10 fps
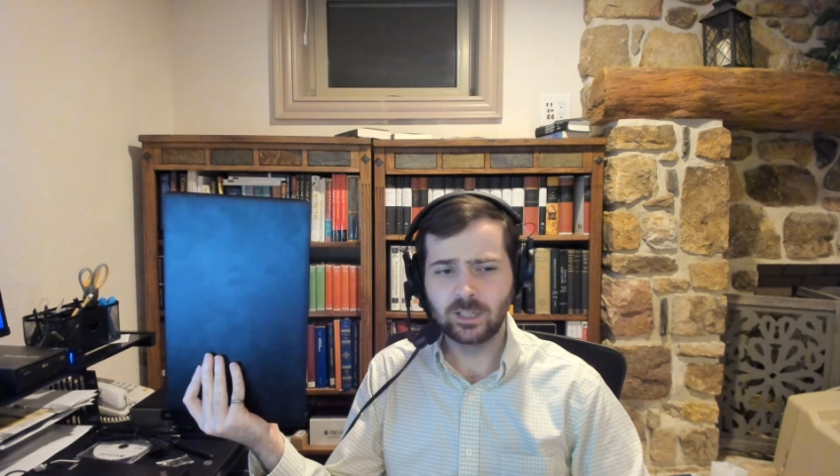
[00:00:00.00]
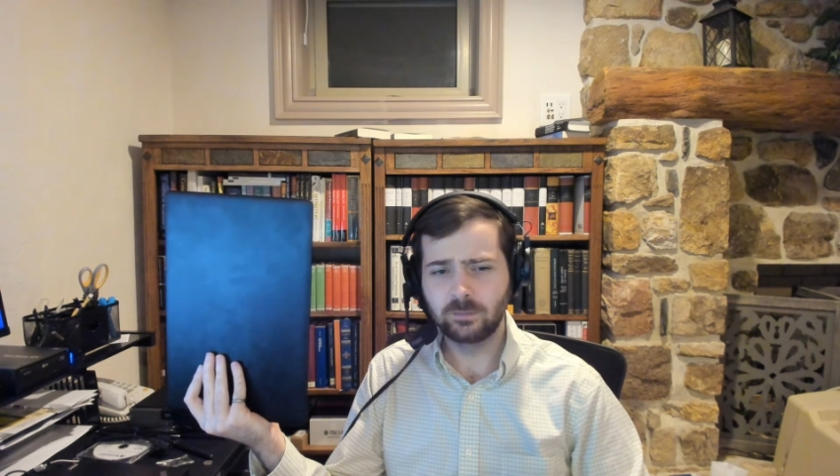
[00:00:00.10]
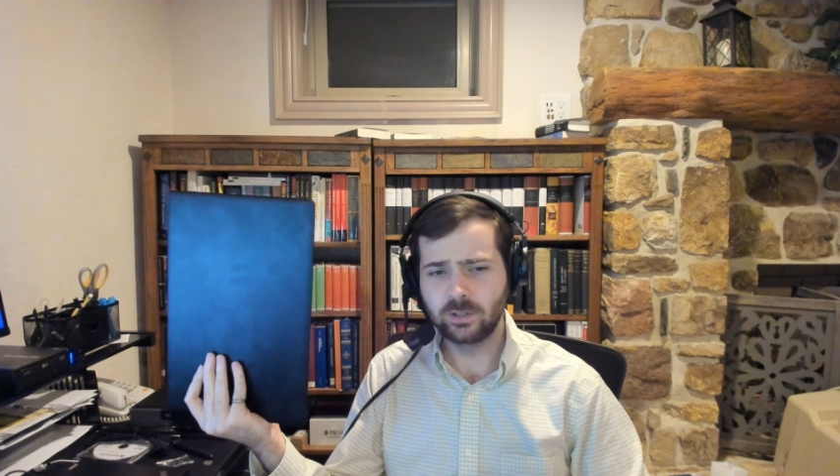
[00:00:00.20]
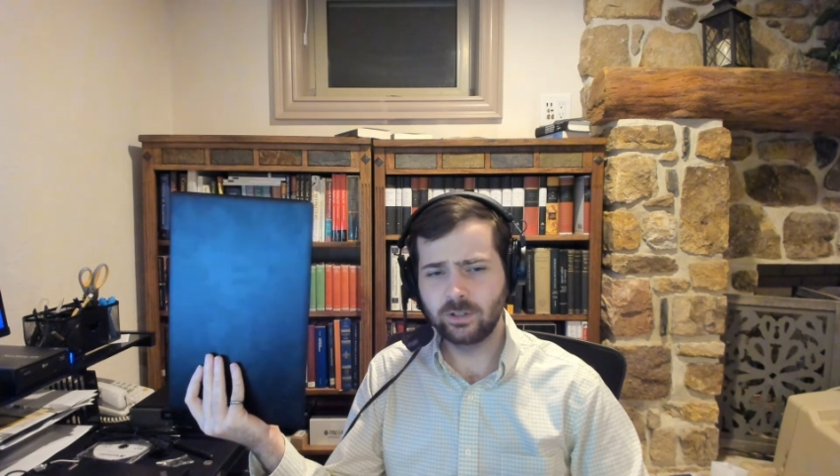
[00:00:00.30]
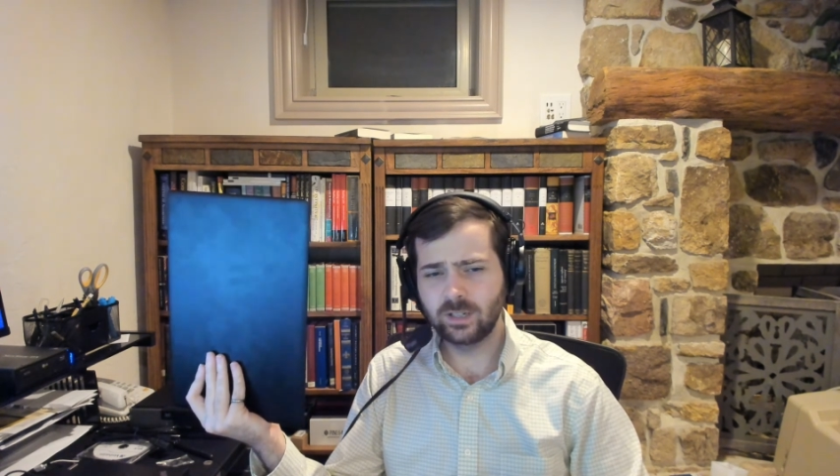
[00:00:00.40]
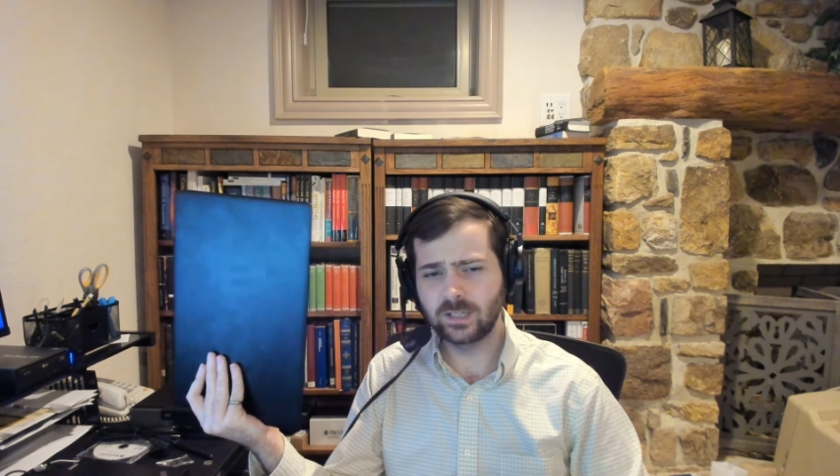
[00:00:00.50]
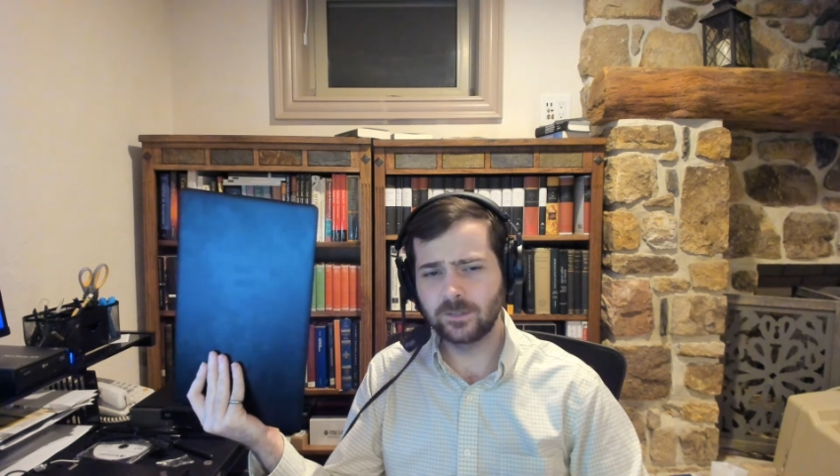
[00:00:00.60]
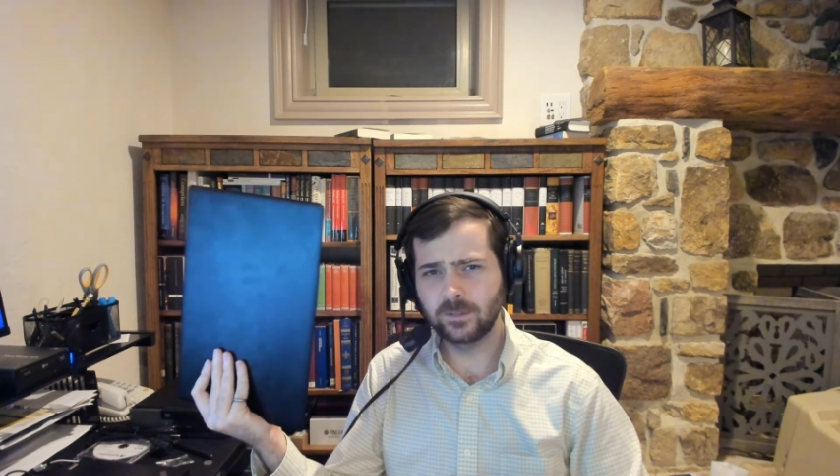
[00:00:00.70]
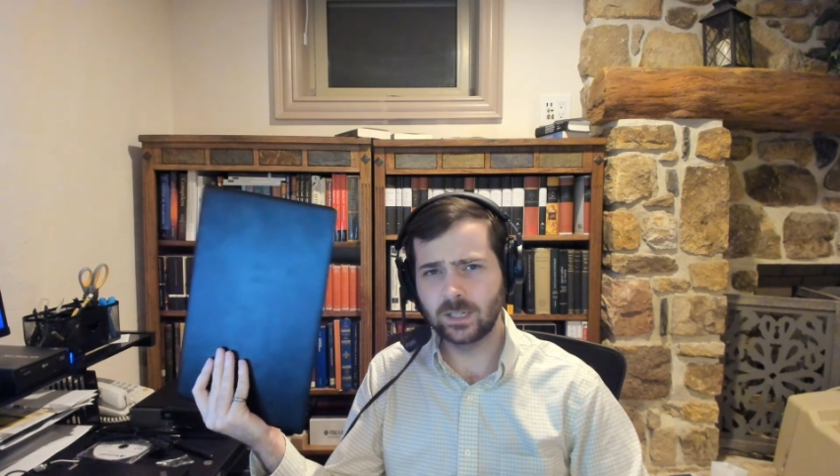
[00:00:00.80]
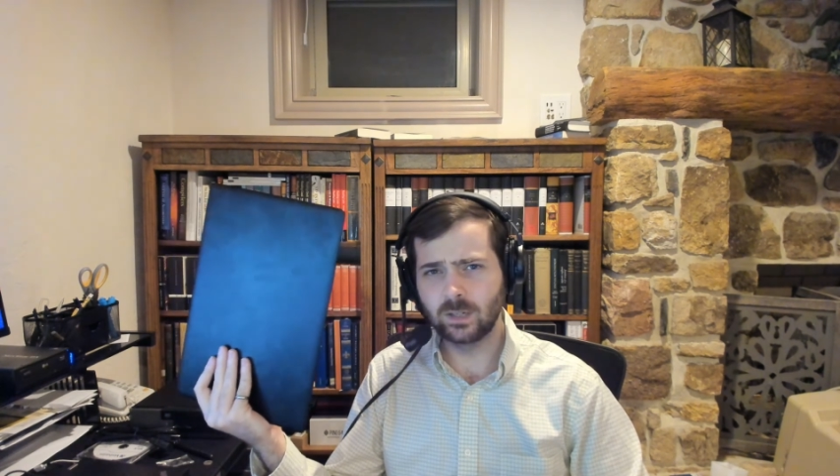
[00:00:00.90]
but you could
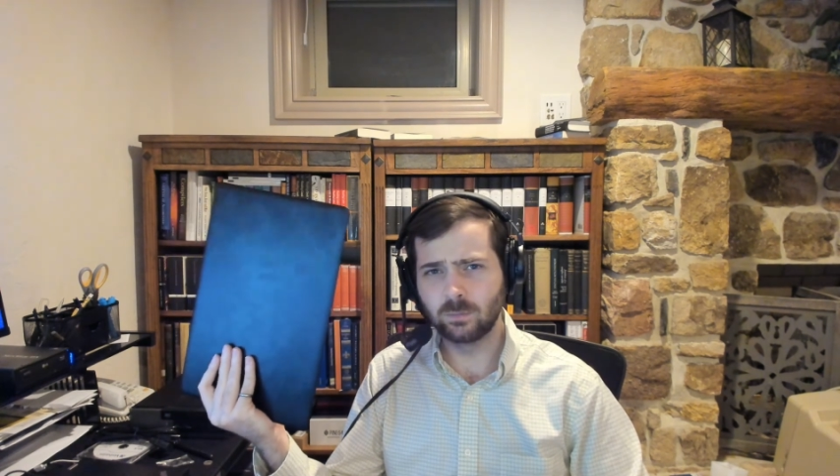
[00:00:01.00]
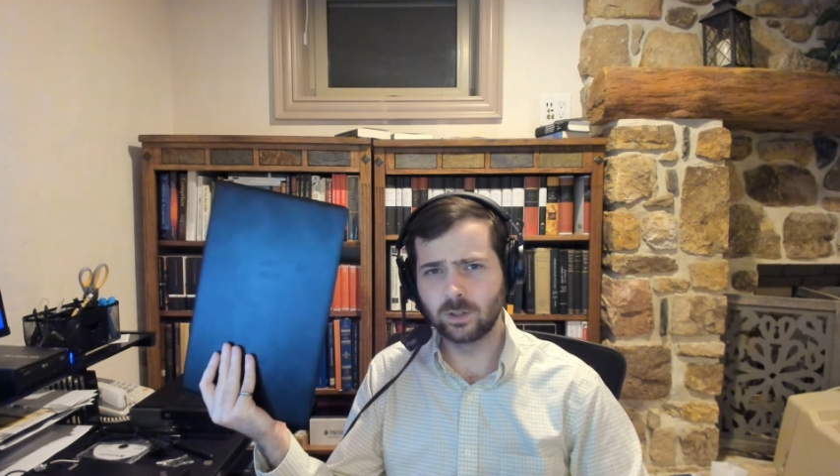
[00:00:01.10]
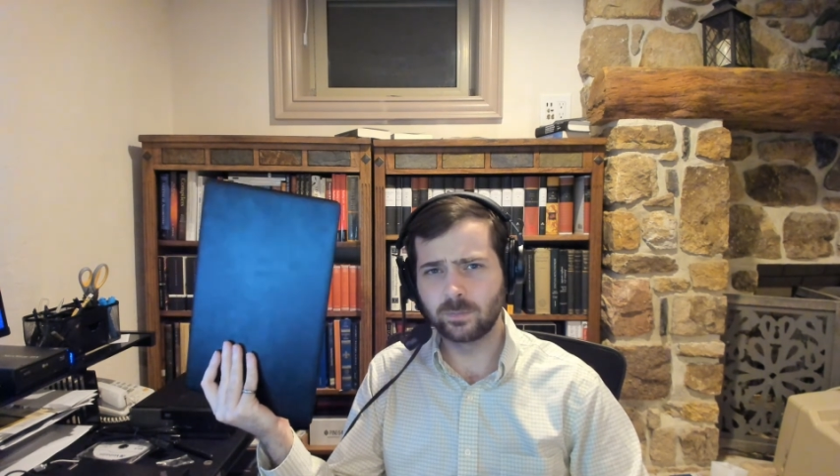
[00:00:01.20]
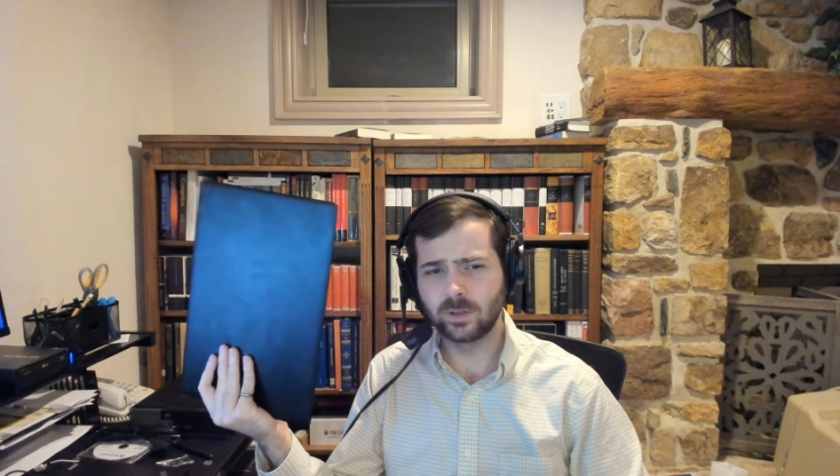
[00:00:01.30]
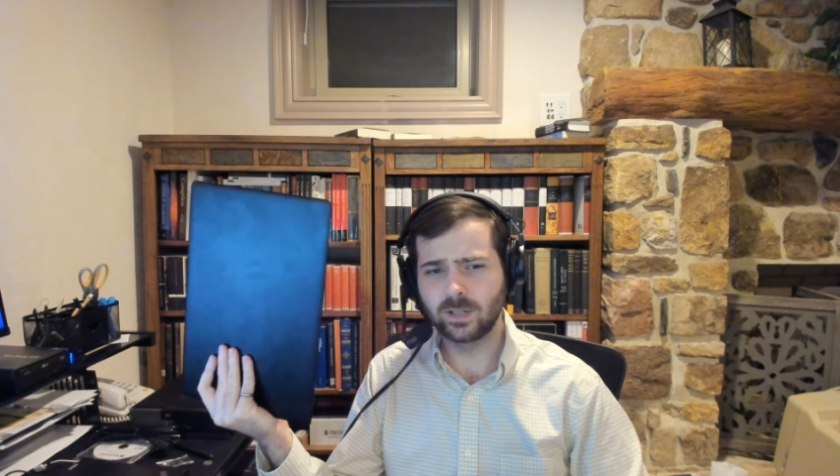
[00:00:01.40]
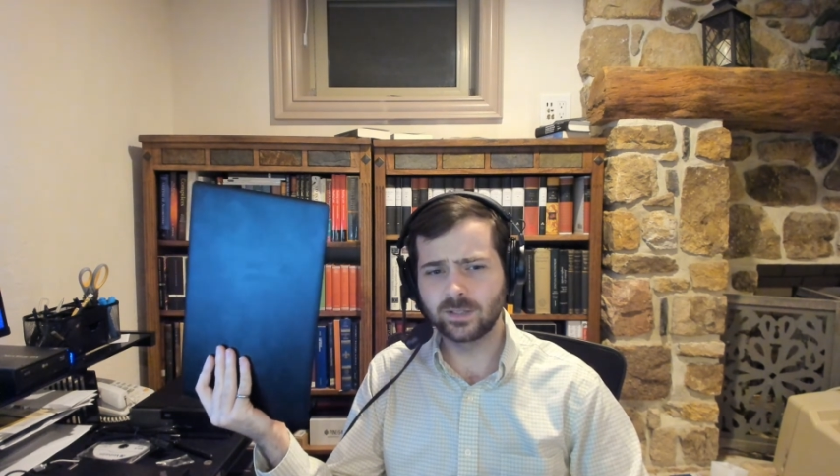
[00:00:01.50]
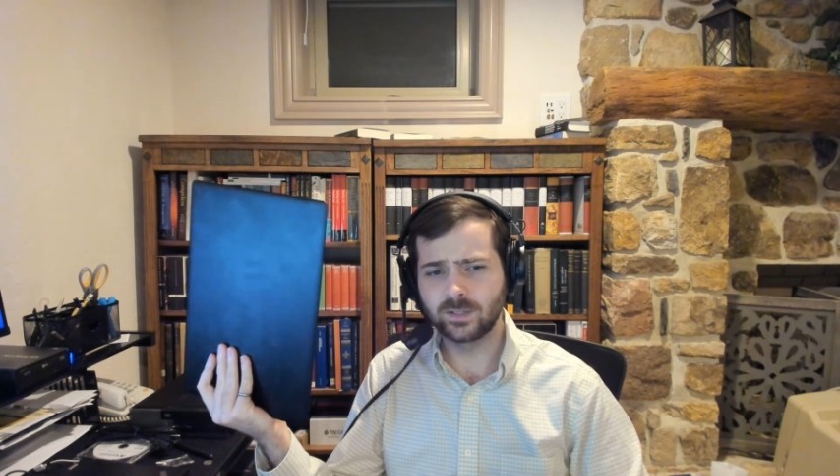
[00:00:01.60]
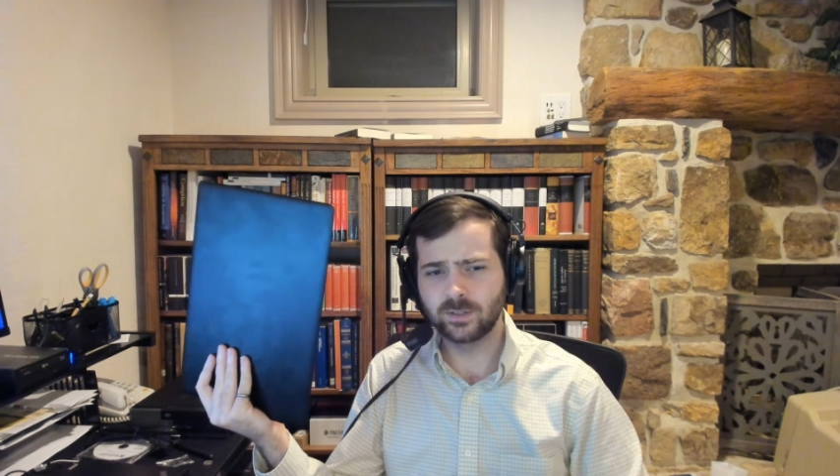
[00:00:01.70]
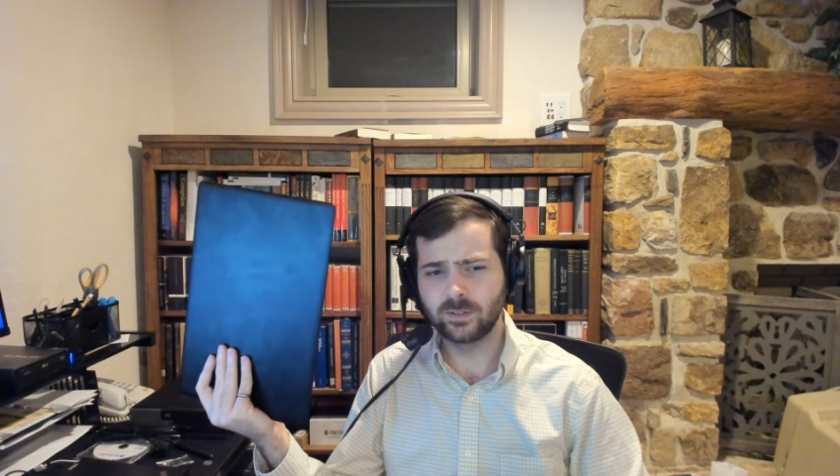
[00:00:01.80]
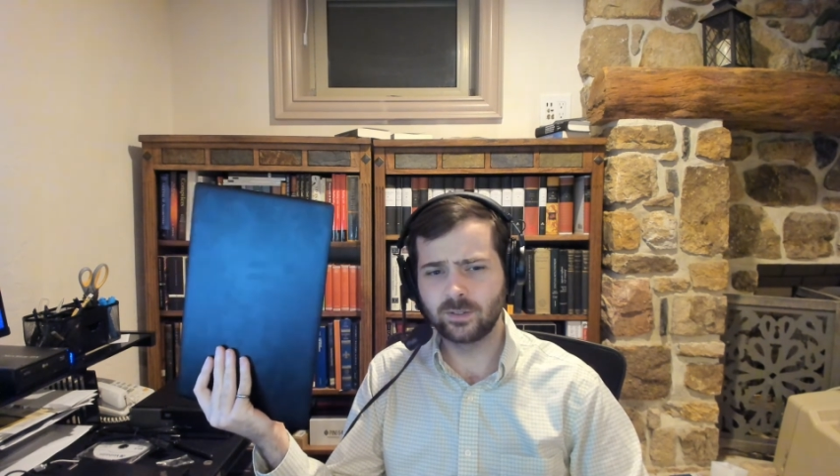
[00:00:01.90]
definitely get a word
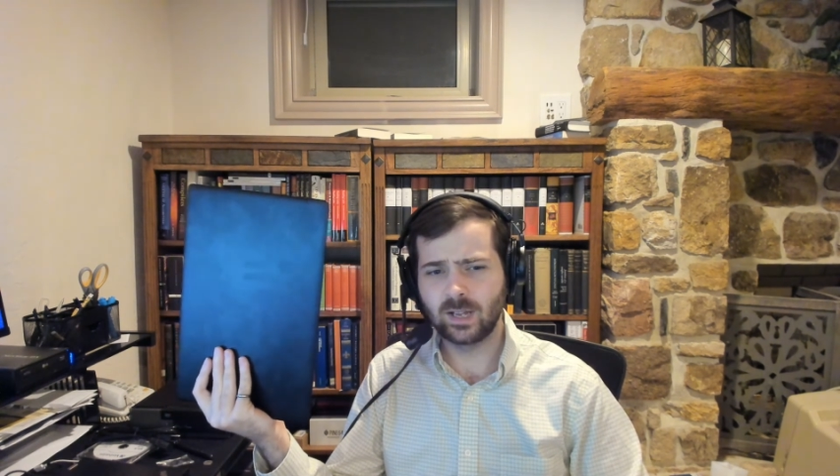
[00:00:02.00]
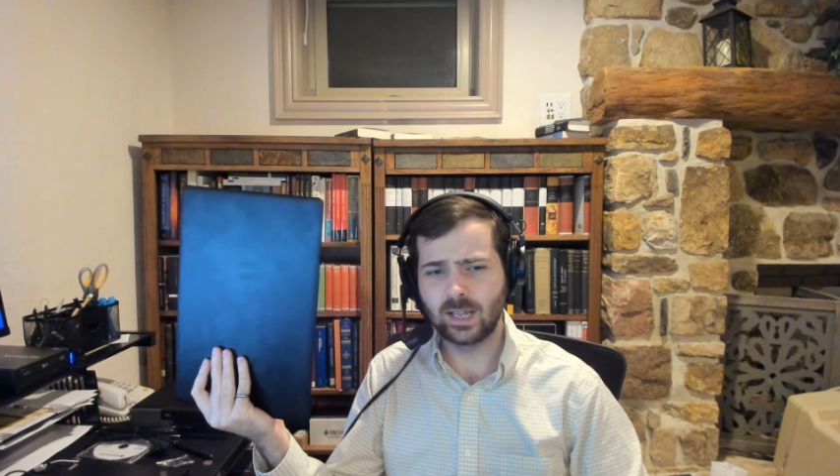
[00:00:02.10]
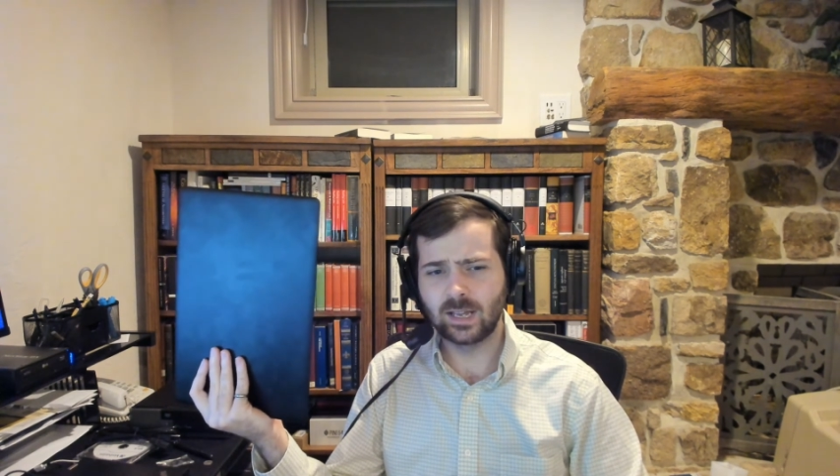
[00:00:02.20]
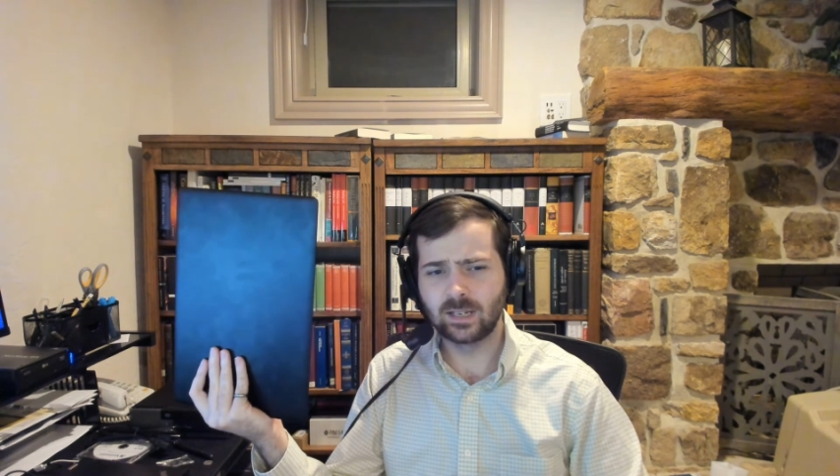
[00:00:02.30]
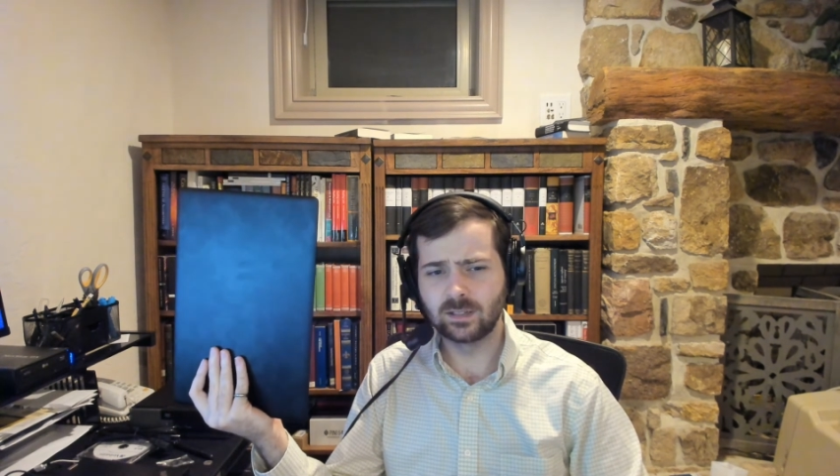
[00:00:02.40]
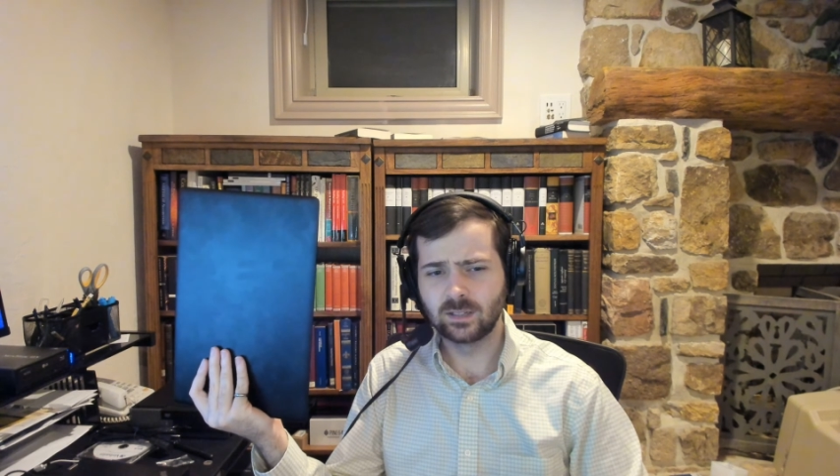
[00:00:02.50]
processor and